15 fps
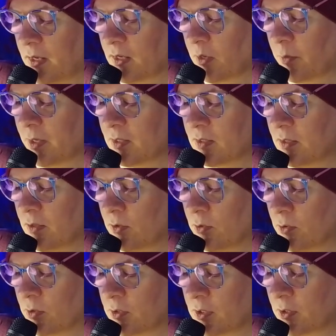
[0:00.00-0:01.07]
I went to the
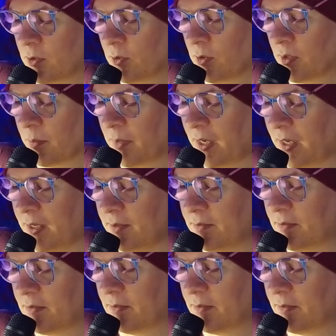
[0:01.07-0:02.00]
door to call the maids.